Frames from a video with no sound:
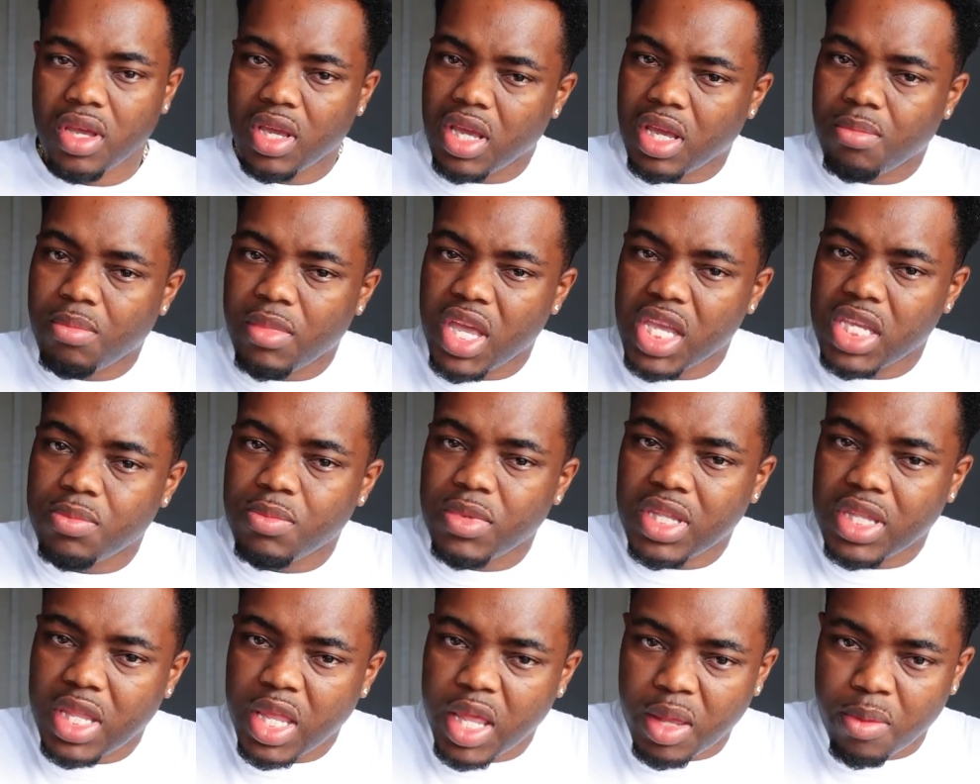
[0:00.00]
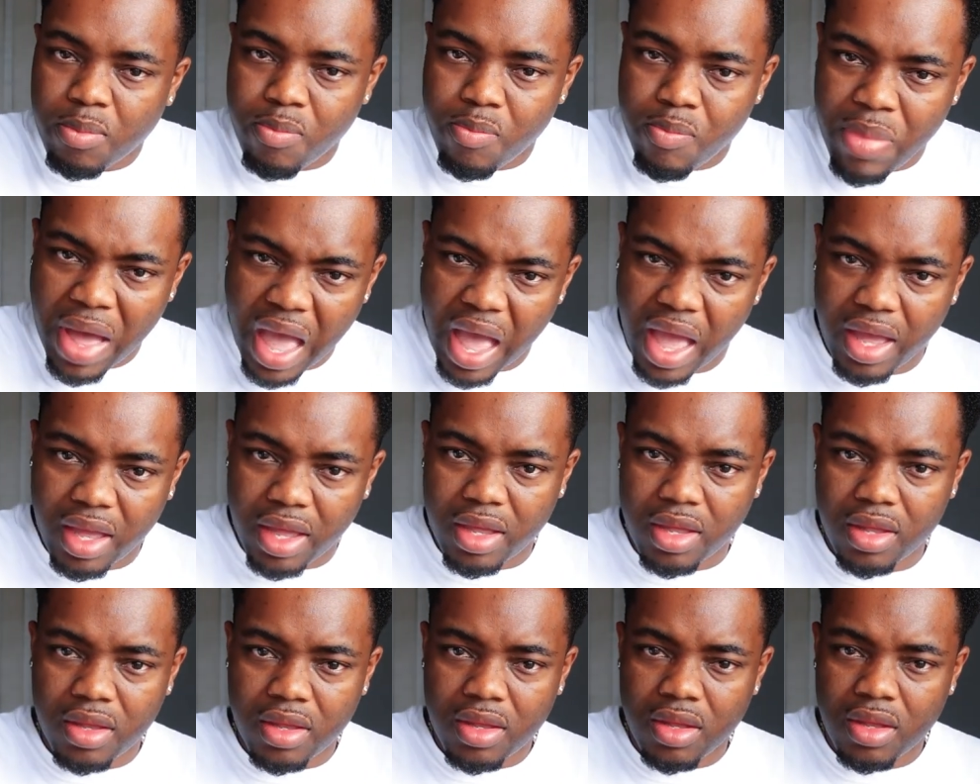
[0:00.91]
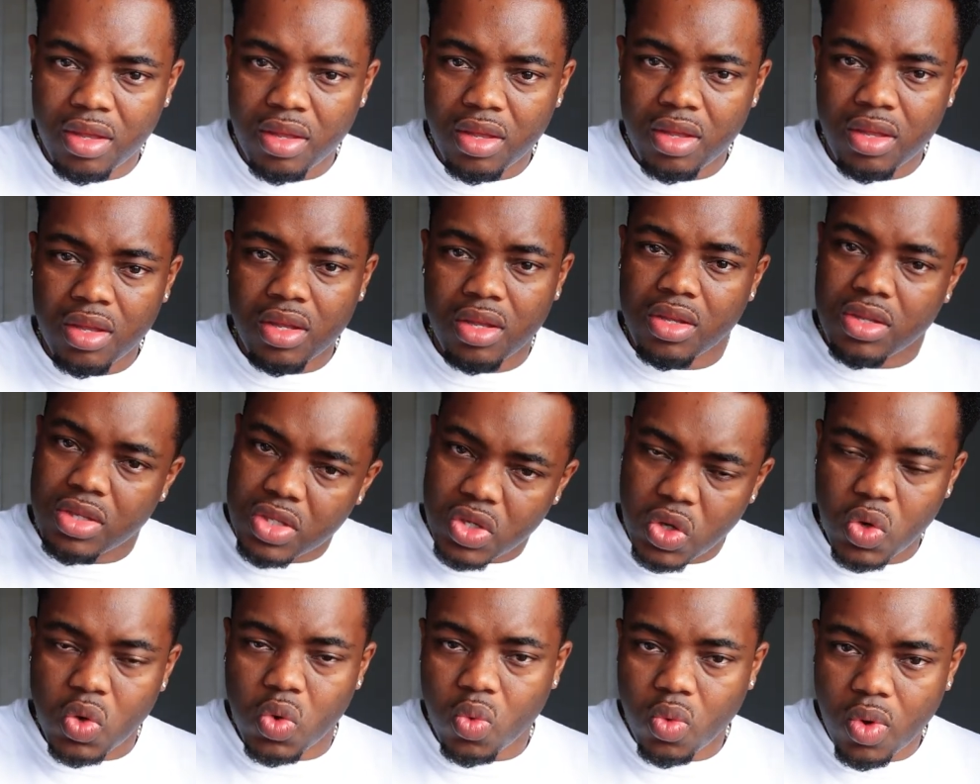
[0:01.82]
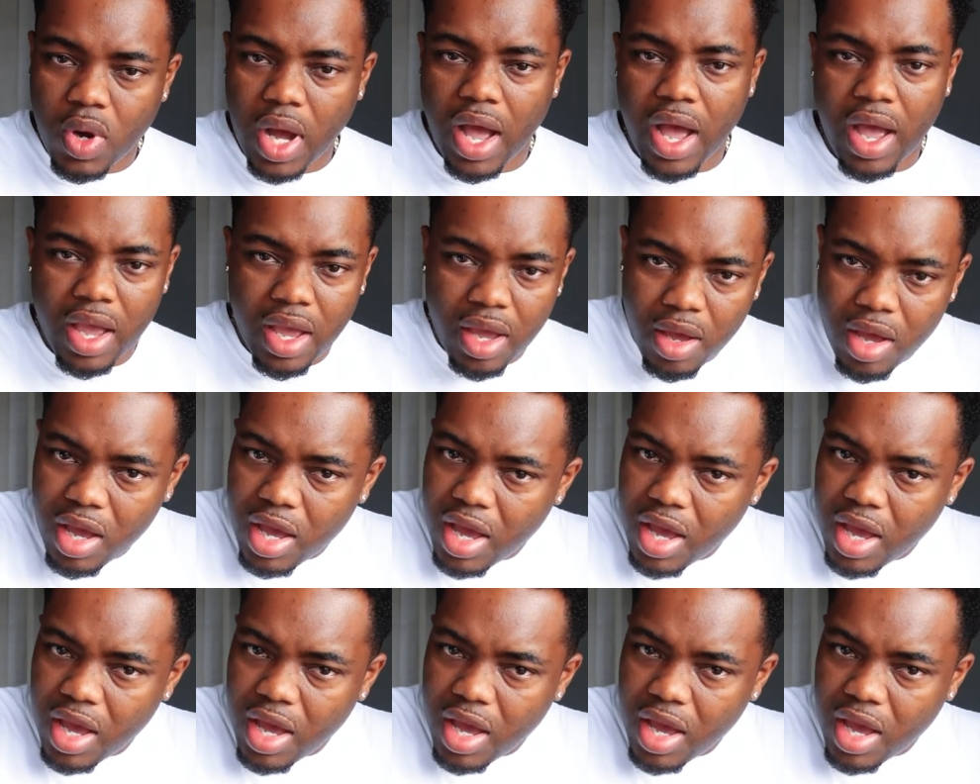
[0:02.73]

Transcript: It makes me think back to who I